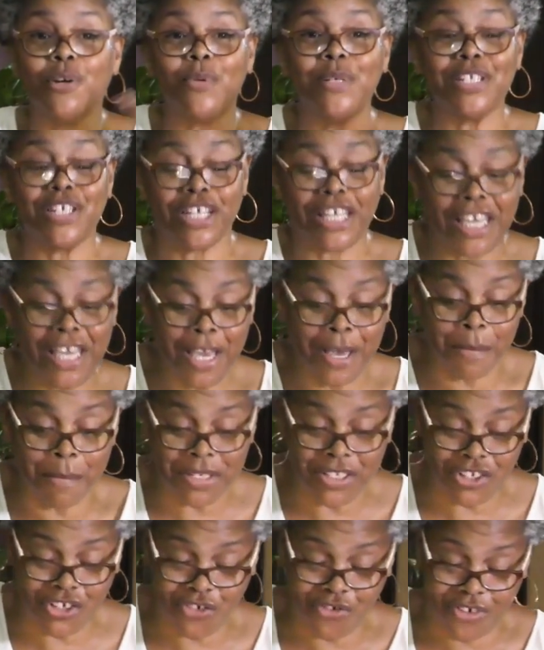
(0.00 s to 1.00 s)
there was a
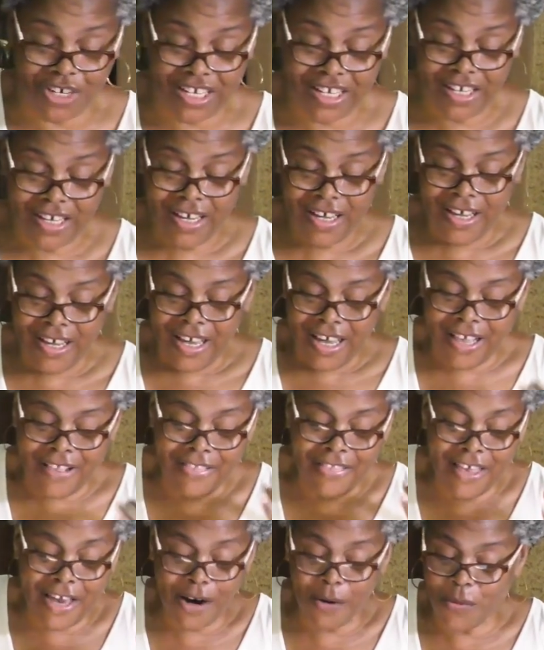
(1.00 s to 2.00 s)
chemistry,
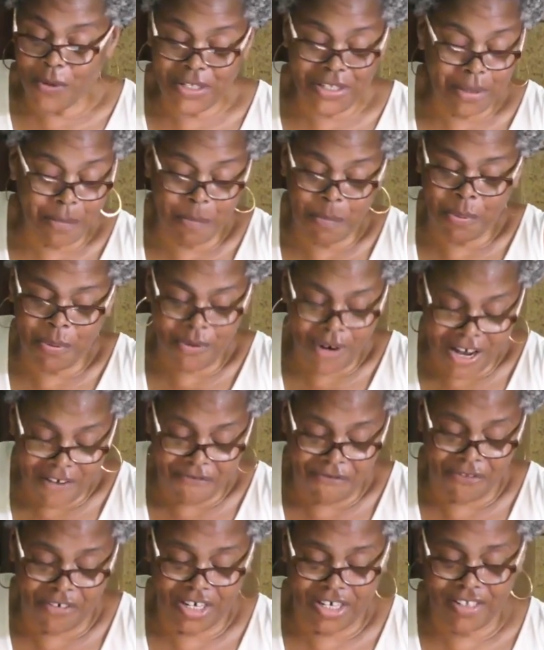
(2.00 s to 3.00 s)
and there was a
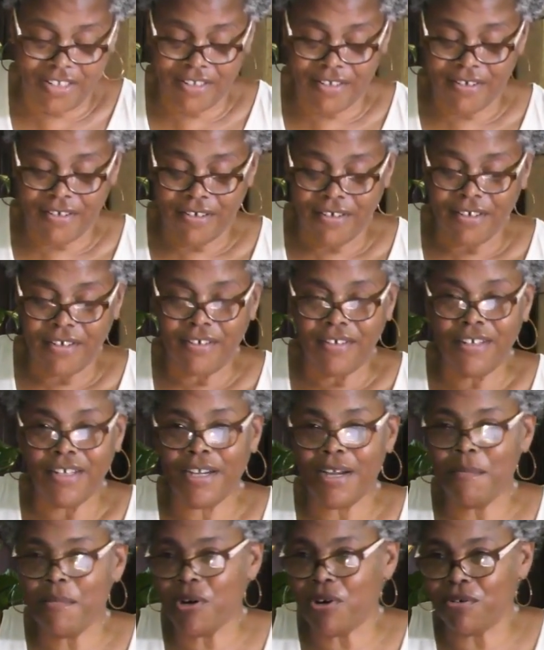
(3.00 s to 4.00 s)
preference. Now,
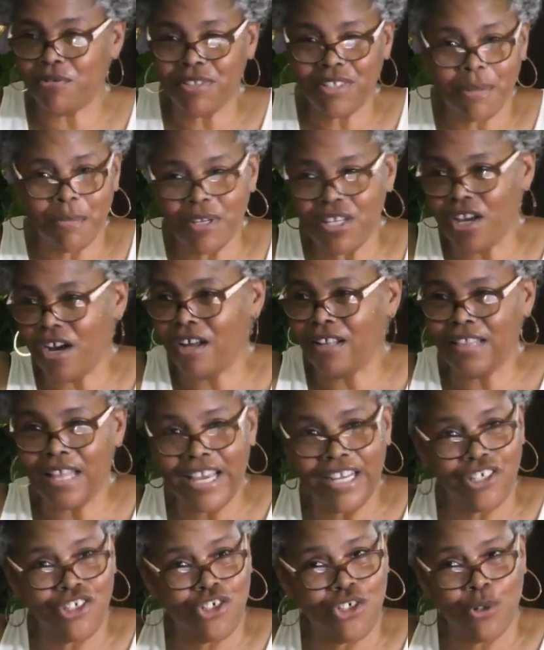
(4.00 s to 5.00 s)
come on, some of y'all
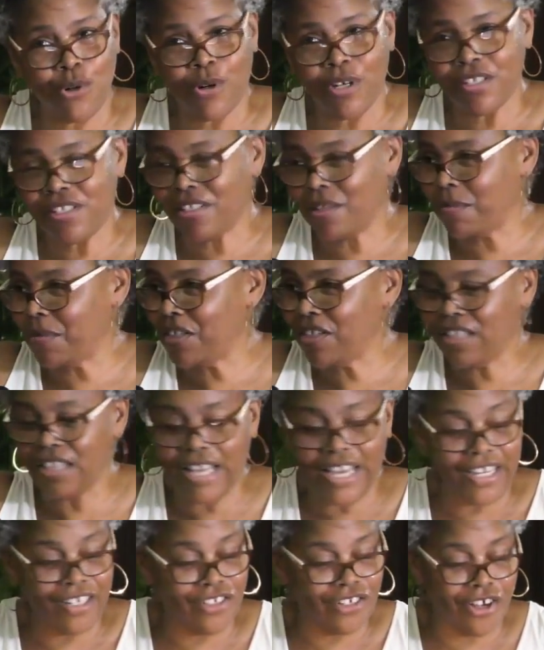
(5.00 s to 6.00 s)
like short, some of you
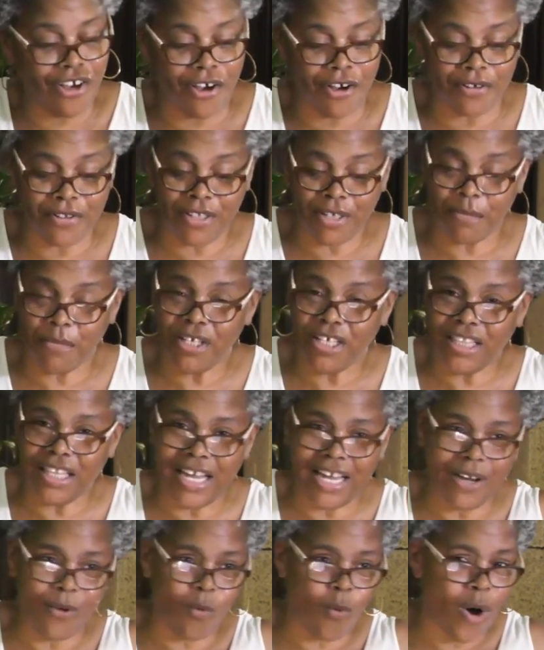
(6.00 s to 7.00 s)
like tall, some of you
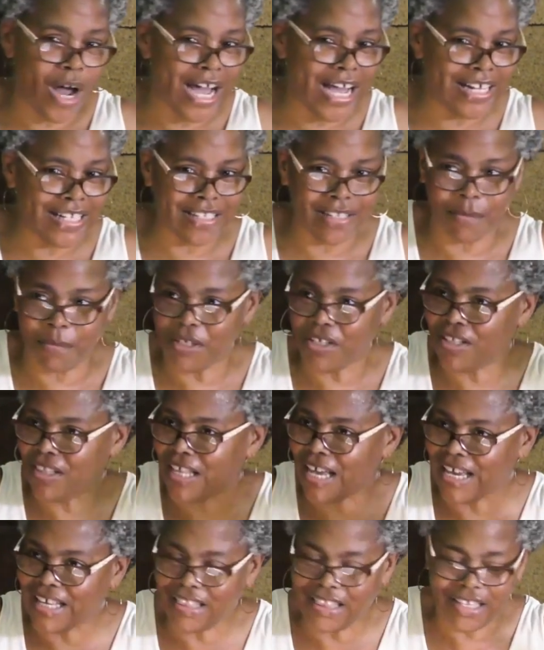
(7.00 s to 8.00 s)
like wide, some of you
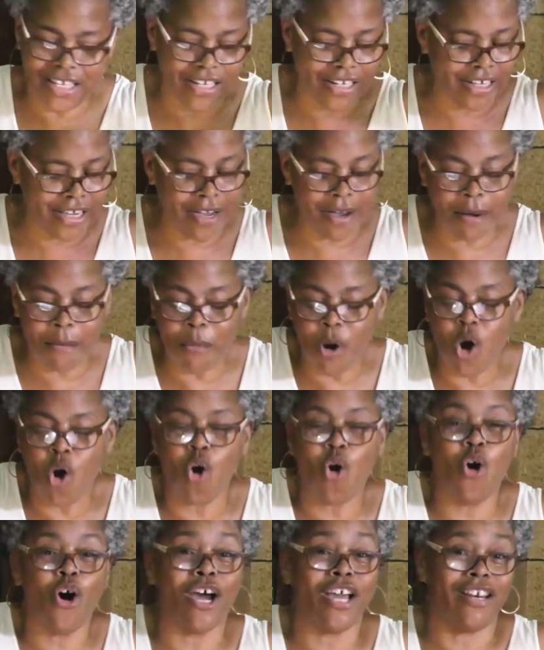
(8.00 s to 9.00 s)
like thin. Come
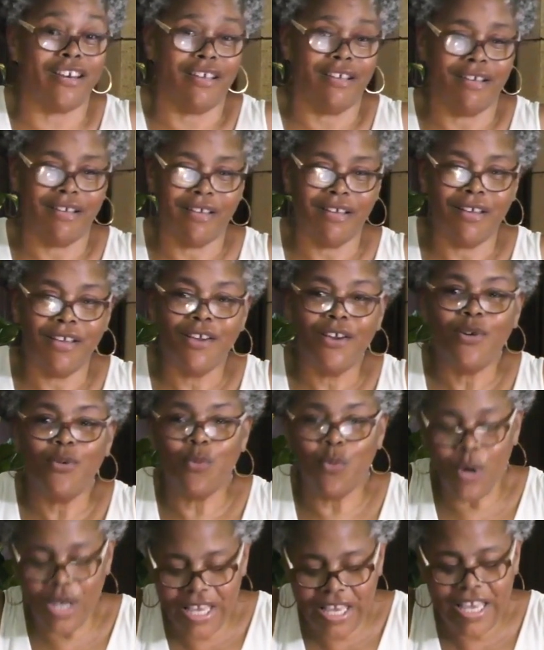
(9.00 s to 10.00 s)
on.
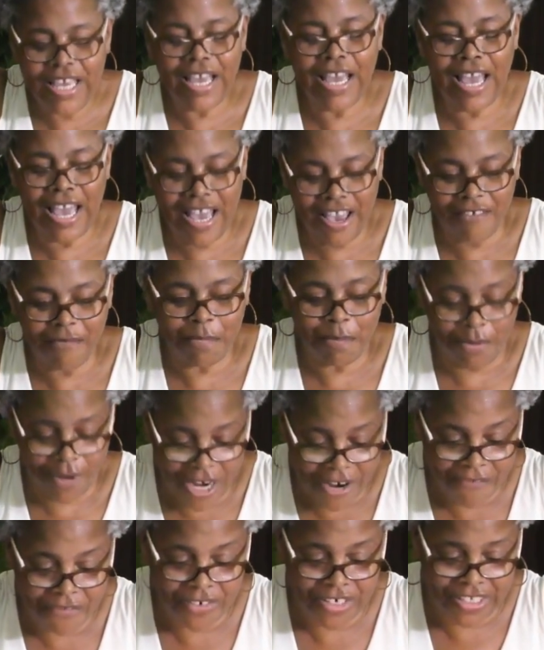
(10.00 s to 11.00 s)
We have
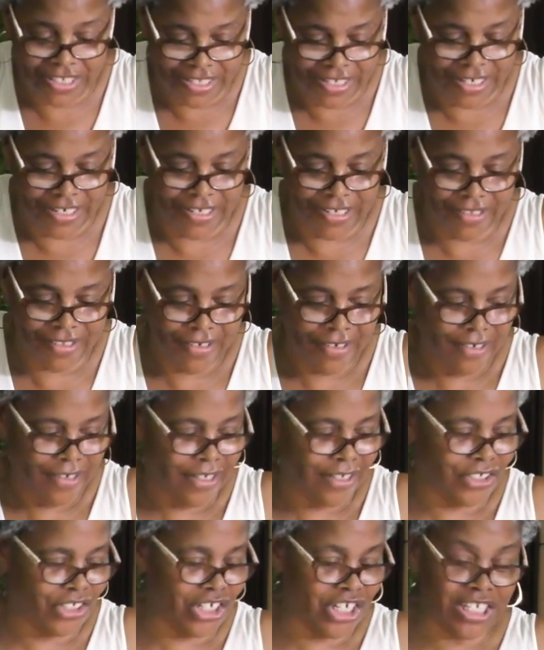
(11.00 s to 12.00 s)
preferences.
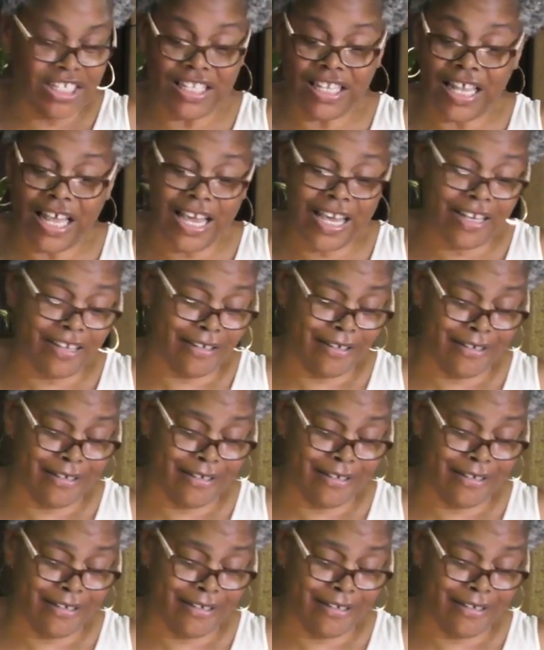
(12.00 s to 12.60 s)
It's just like